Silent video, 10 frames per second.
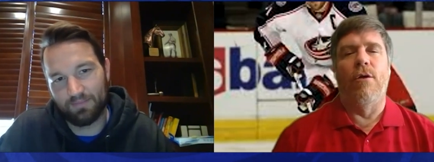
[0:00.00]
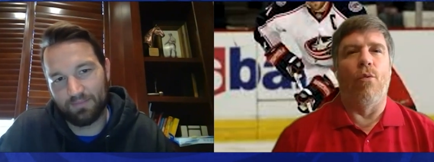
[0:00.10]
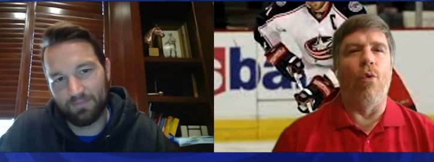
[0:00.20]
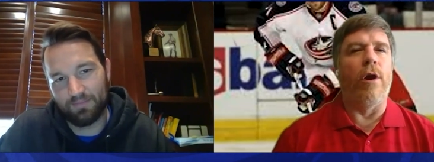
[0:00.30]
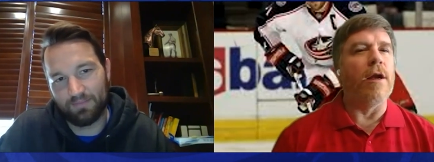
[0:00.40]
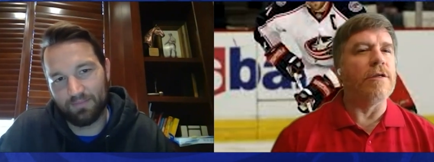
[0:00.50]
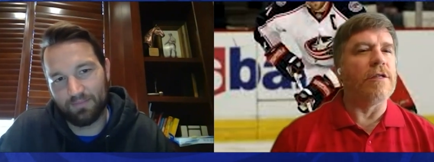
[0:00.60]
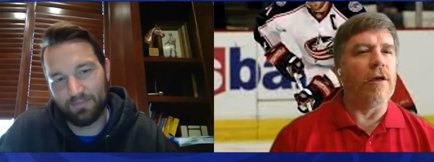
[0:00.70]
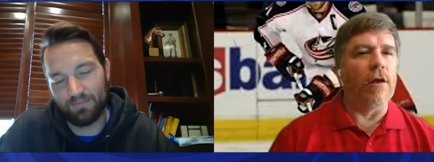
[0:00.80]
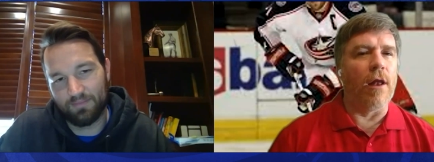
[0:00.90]
Speaker 1: what it is
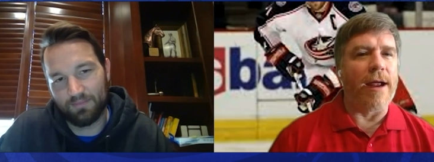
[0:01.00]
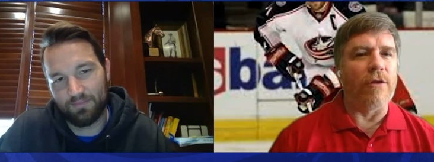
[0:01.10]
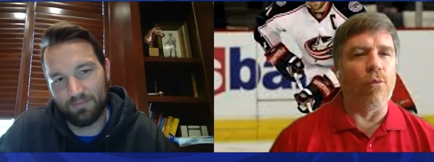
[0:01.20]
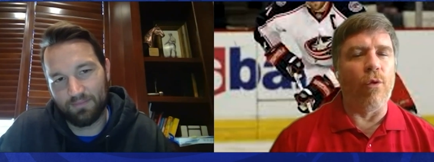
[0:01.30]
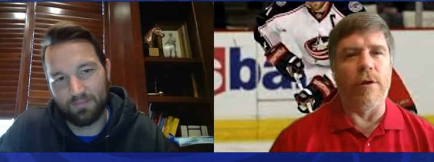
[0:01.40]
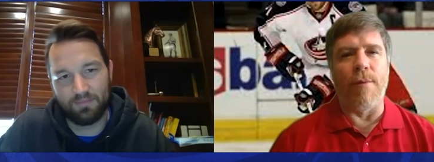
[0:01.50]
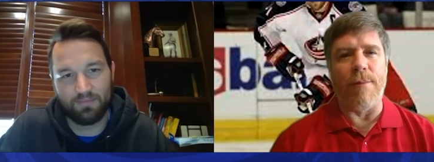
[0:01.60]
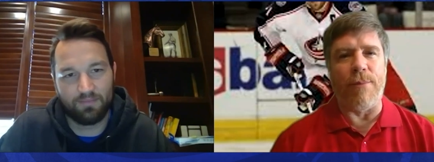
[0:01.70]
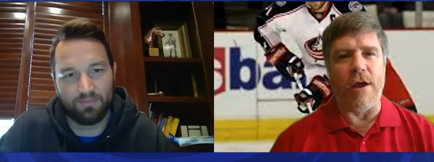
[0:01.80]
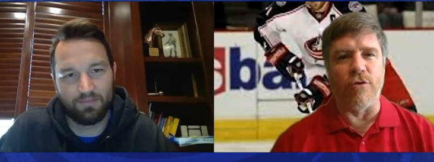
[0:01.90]
that you liked, what you
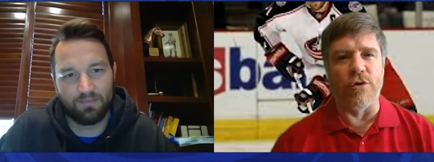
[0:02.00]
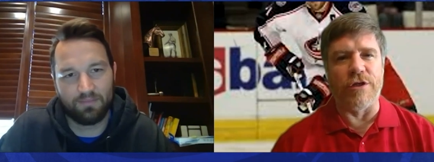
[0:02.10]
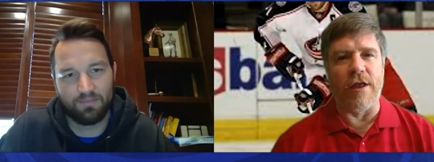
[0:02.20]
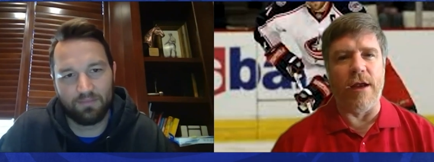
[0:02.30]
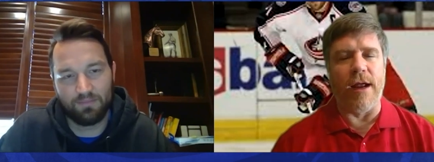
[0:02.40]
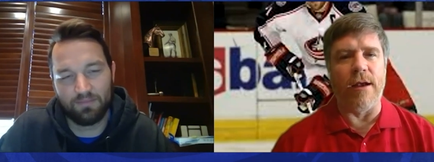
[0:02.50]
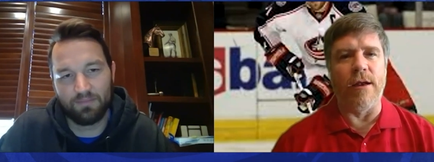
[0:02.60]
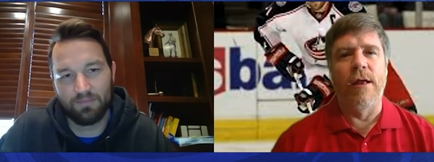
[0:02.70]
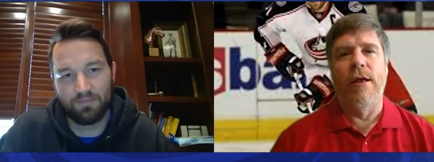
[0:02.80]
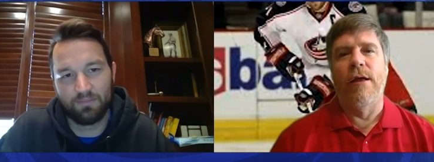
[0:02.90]
might be interested in.
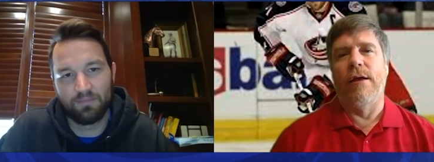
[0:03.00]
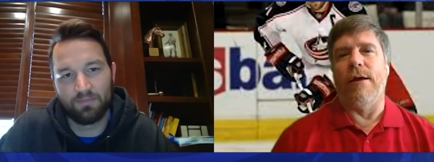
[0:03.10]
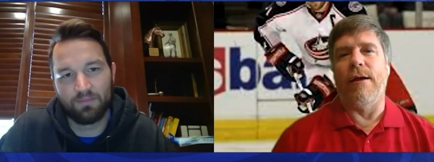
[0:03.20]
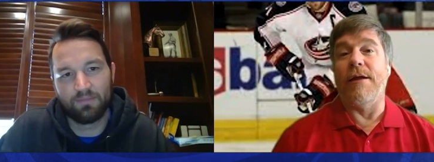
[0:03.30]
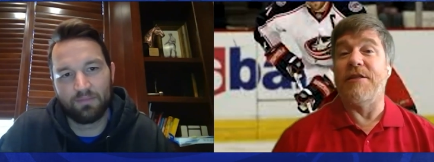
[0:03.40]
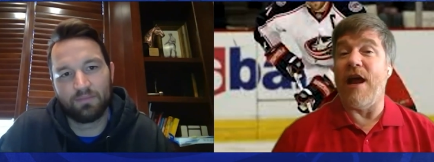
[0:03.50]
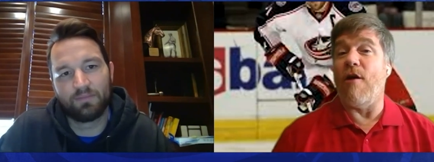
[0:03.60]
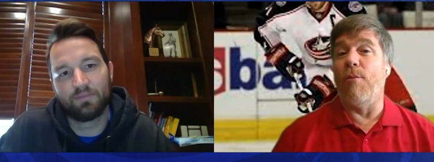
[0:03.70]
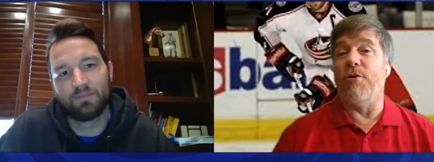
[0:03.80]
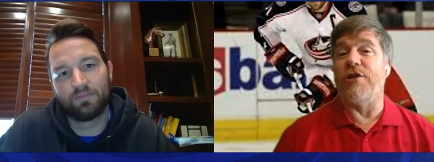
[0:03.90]
Uh, it's now
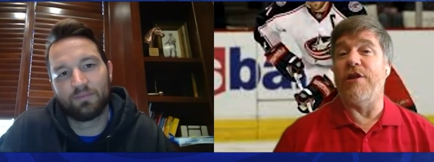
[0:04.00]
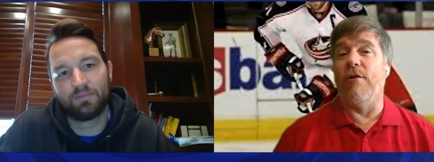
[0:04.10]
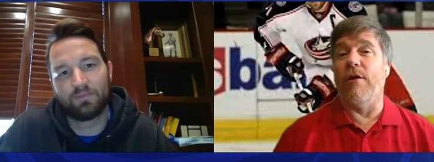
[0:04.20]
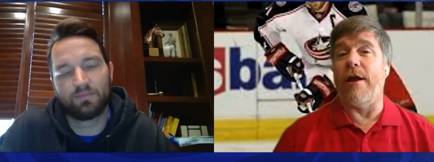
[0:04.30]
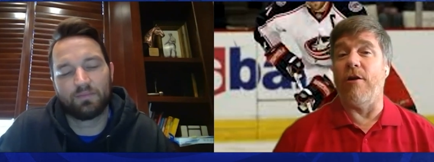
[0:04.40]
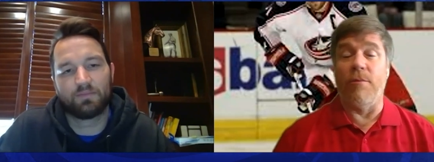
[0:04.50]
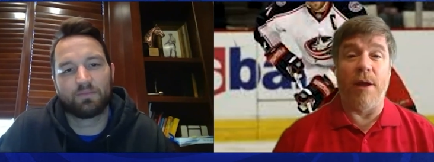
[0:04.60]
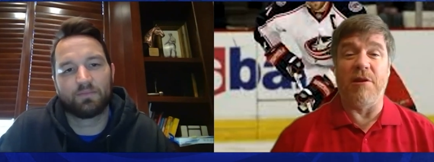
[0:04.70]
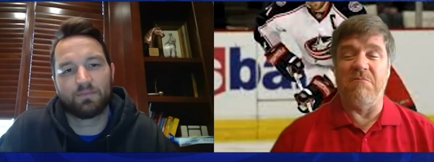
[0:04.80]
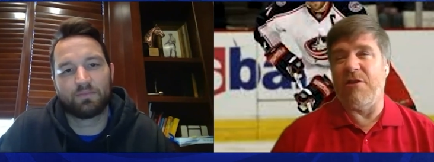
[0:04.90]
almost a year later,
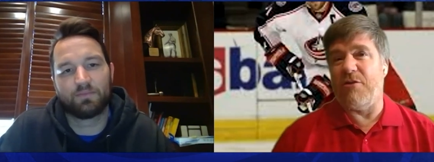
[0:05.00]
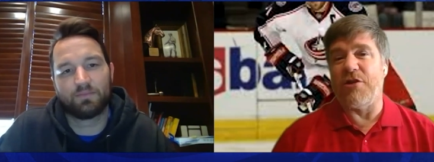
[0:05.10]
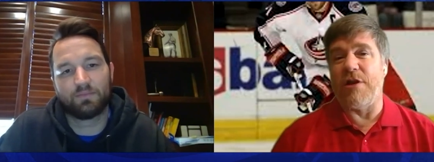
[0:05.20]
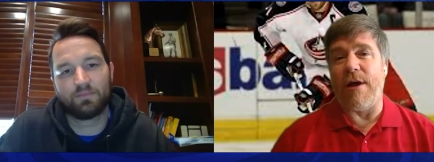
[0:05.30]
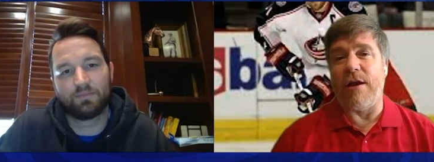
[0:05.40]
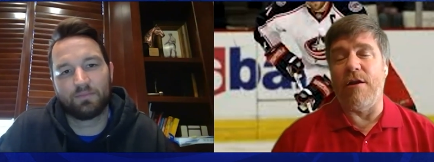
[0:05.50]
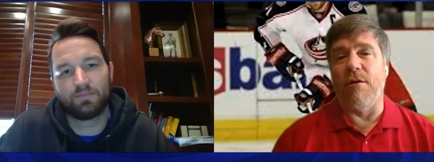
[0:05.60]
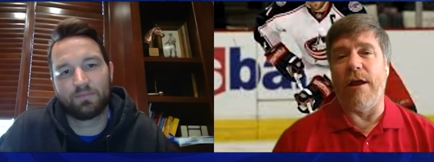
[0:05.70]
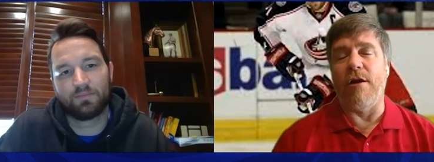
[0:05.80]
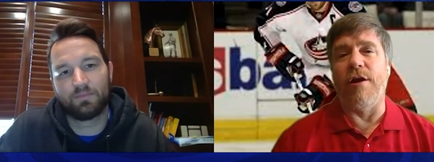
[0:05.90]
maybe or just about a year
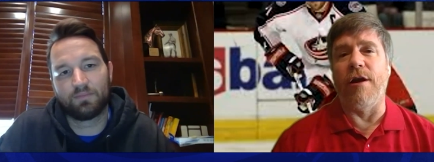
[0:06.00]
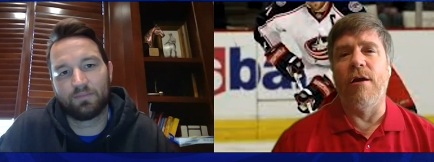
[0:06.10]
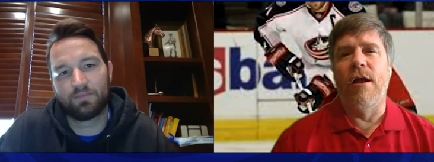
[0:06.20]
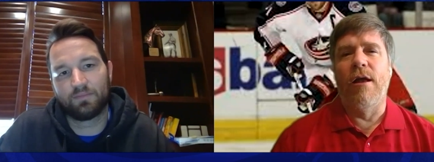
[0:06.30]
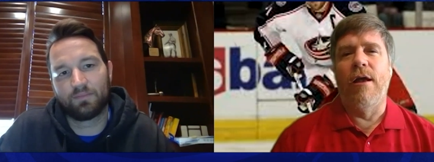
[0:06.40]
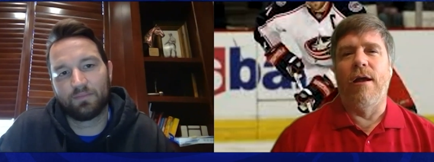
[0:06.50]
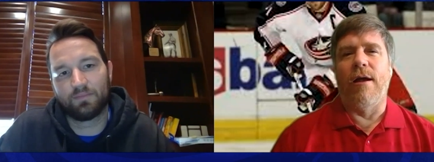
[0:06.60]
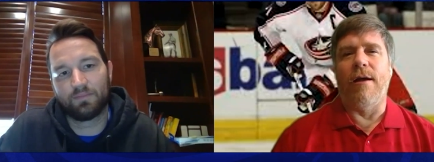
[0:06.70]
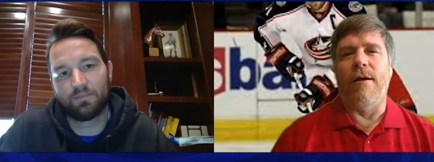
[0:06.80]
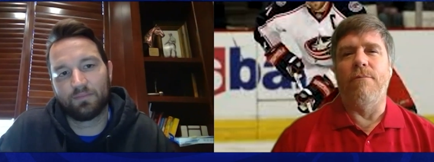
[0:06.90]
later here.
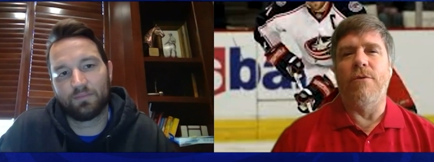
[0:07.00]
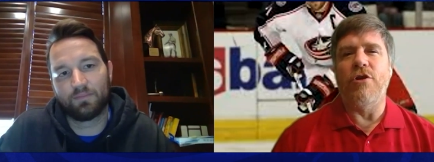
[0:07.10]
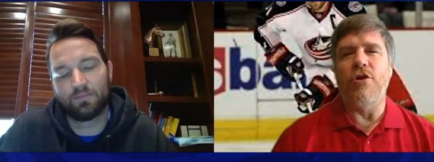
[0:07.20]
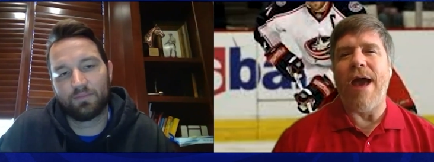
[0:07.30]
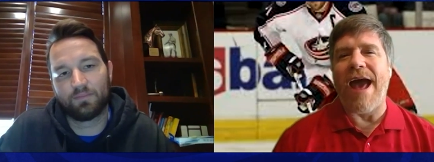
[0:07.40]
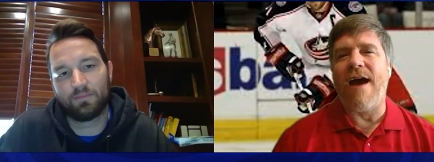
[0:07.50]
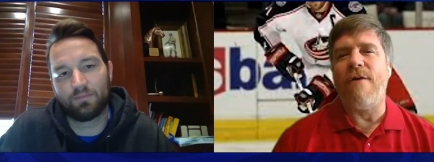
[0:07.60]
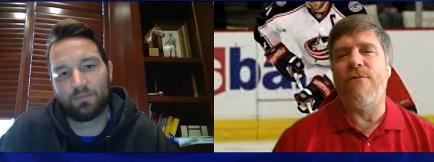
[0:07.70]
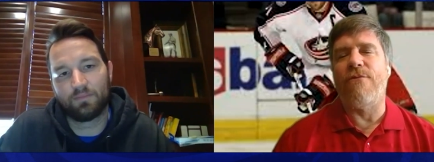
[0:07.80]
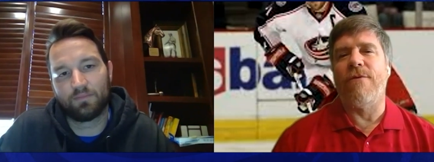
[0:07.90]
Um, do you
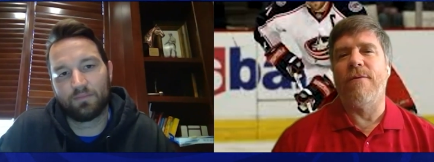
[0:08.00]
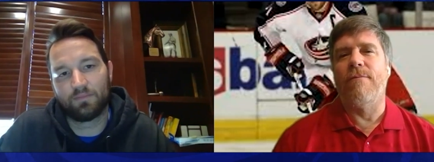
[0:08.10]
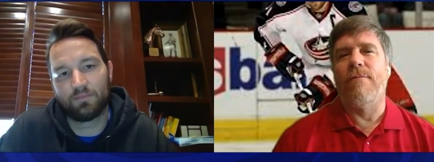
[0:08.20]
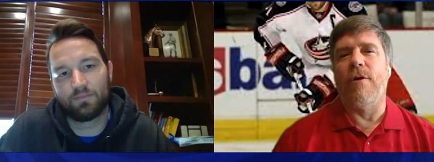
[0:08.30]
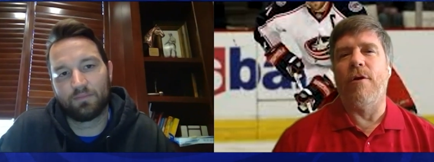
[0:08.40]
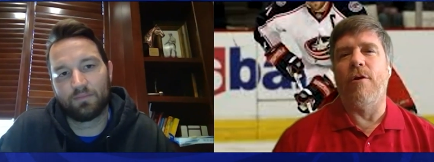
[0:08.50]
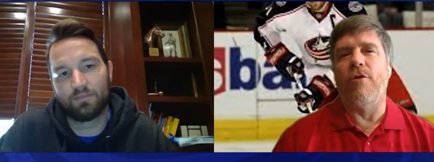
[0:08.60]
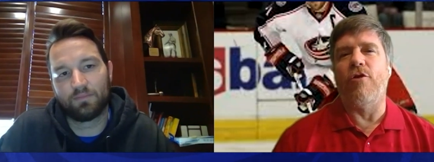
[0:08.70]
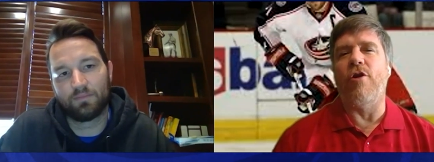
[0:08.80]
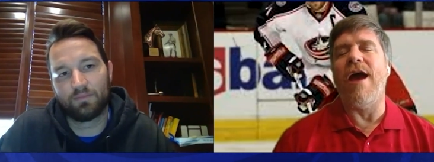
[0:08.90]
have
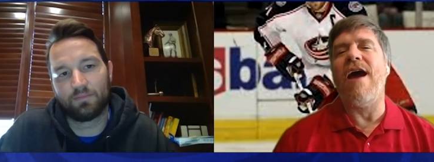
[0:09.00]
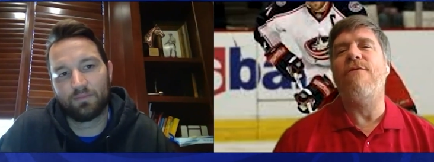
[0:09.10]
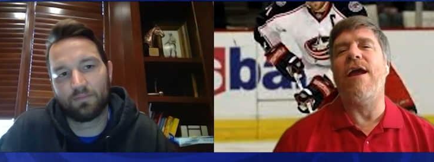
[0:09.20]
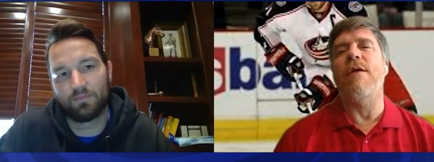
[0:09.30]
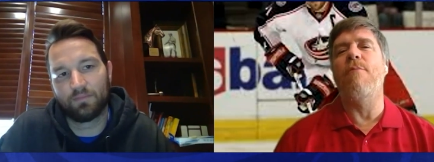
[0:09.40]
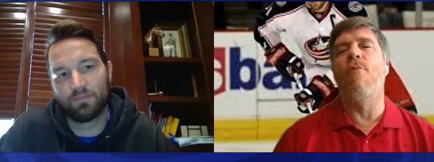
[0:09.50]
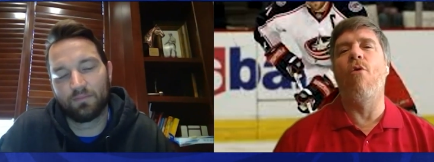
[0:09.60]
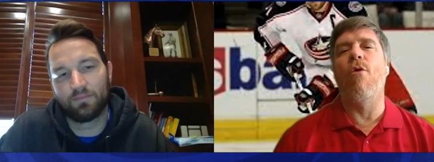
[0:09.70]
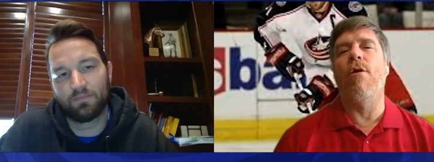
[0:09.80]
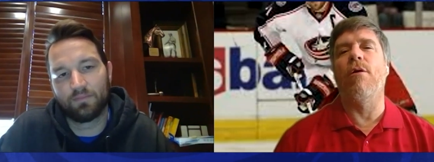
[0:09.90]
do you have any
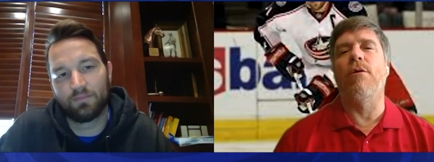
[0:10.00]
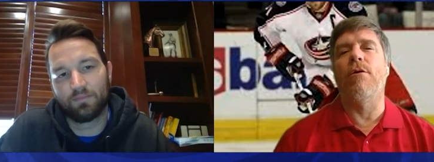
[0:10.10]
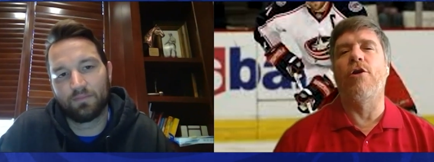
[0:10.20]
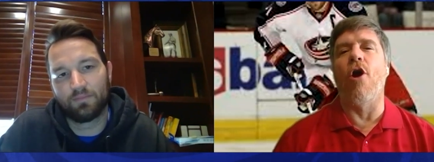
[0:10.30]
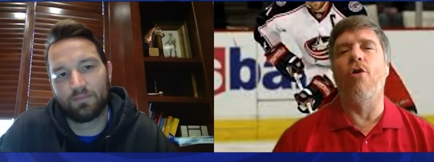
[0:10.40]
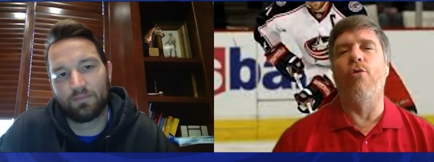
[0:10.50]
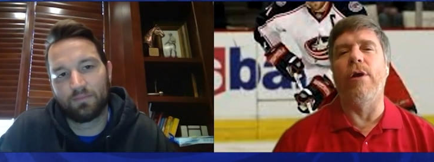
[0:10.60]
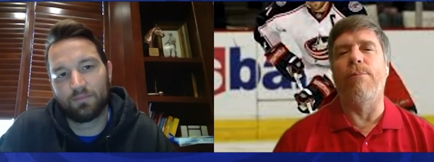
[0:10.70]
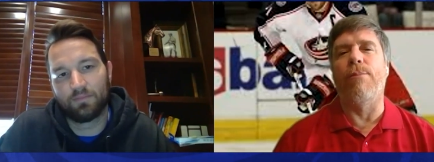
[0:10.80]
more concrete